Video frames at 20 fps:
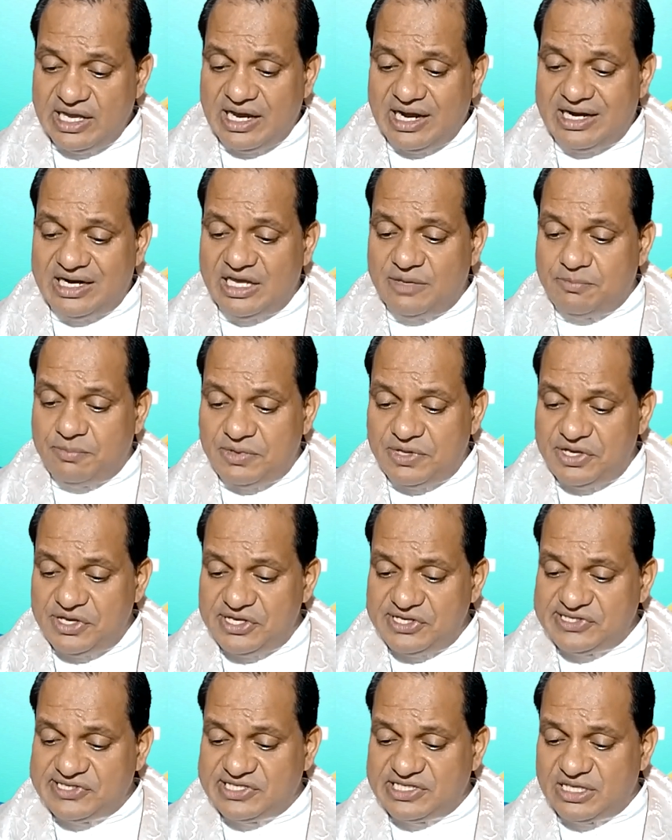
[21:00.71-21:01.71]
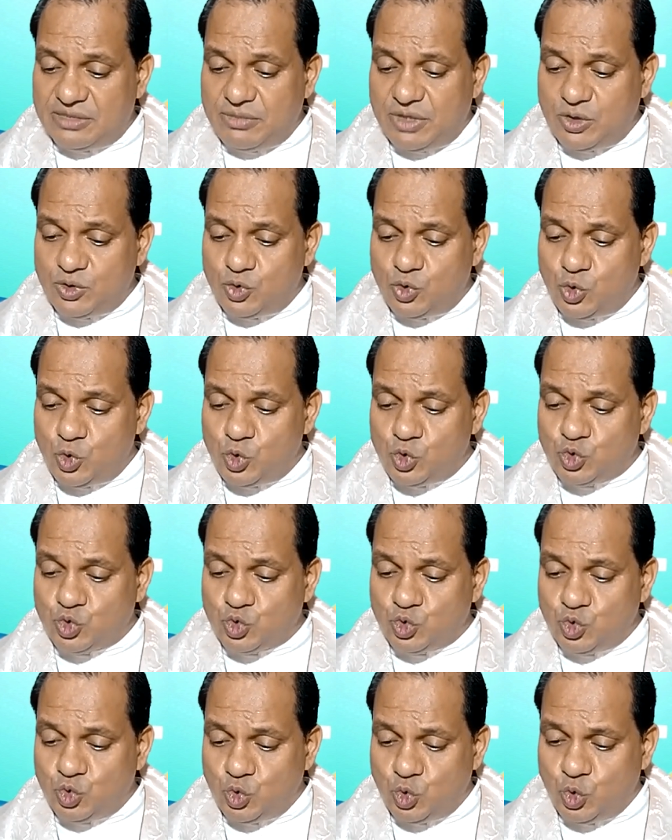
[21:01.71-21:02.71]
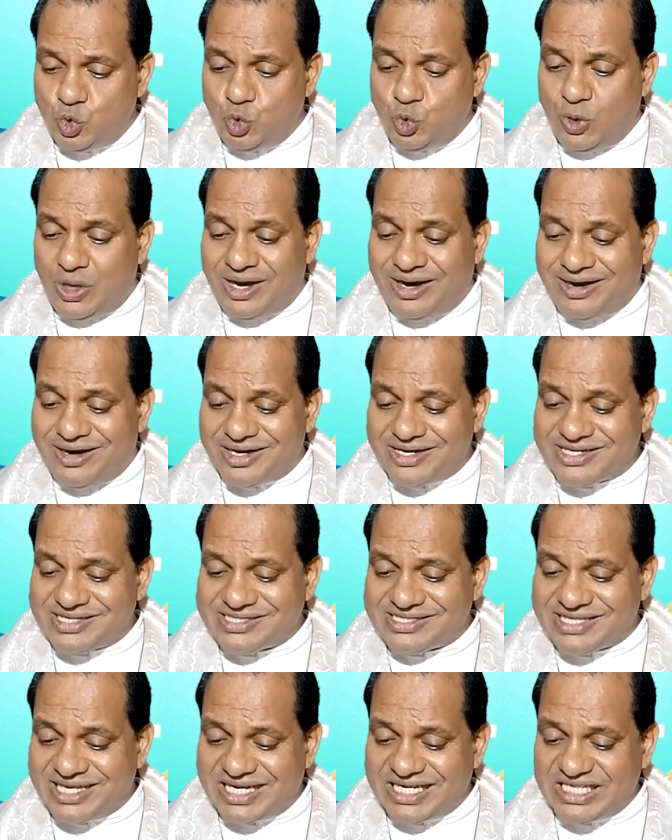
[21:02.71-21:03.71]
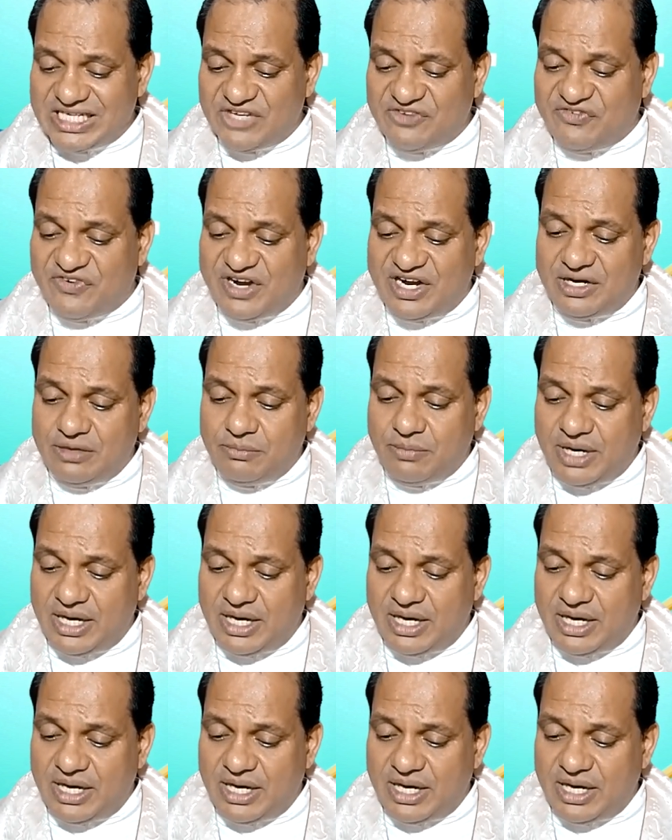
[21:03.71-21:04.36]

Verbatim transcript: and a place among those who are sanctified